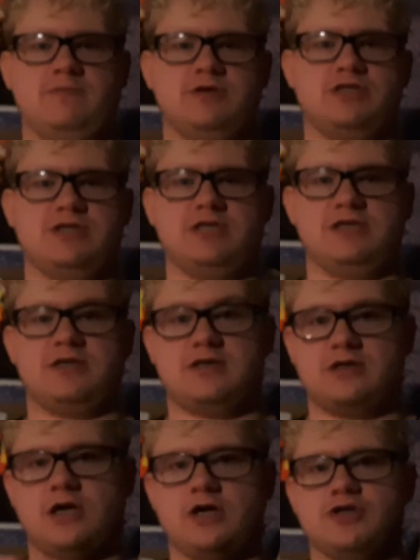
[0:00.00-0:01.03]
which the
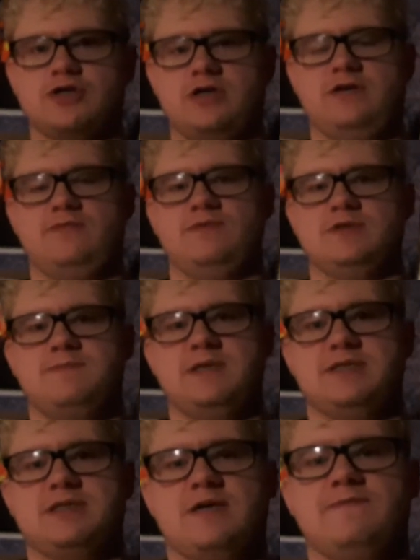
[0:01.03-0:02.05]
Conjuring was
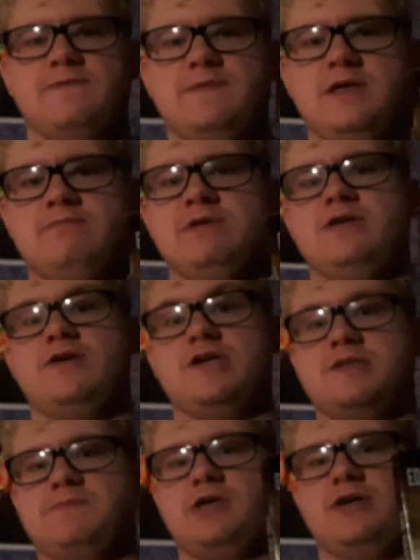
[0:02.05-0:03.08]
based off of them and their
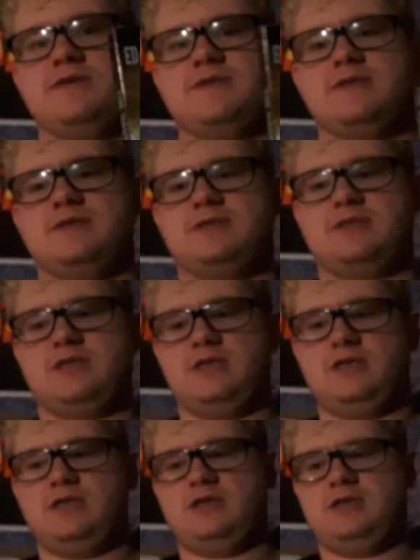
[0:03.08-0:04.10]
experiences.
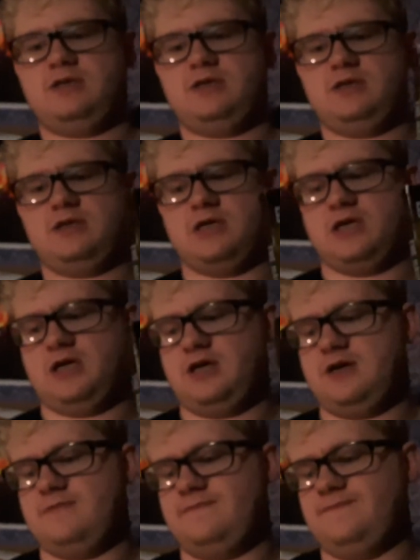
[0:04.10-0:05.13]

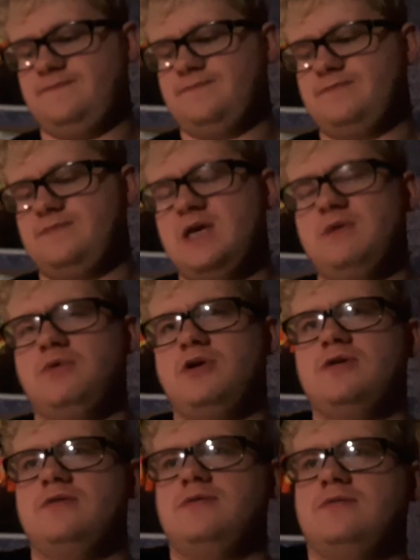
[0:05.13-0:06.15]
Um, they
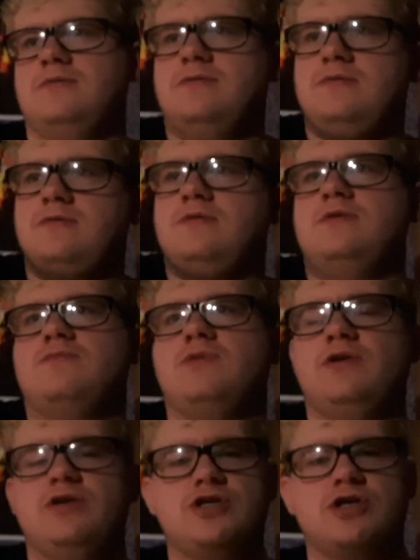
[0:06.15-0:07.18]
weren't
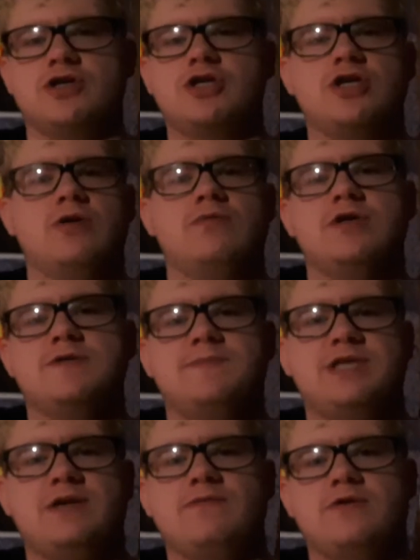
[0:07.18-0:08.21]
really churchgoers,
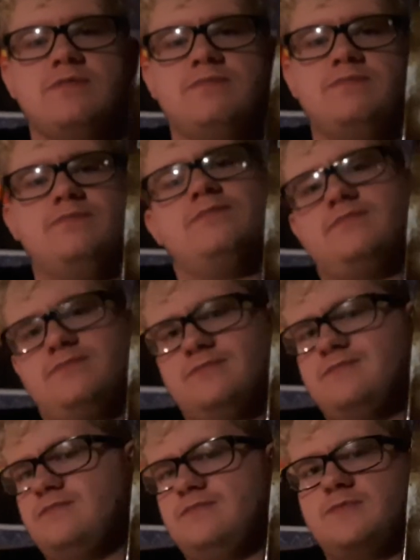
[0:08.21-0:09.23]
but they were
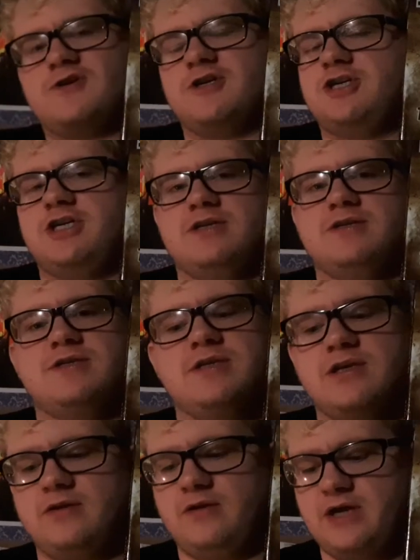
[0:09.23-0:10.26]
Christians
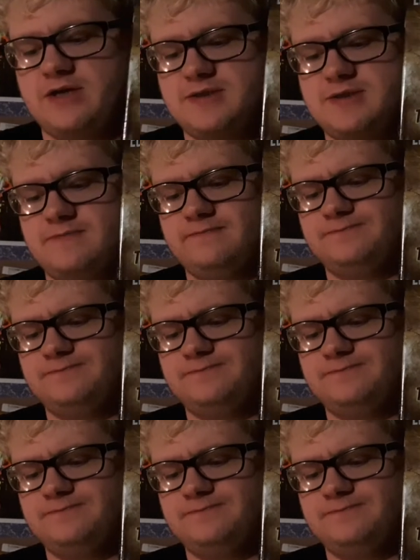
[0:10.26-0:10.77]
nonetheless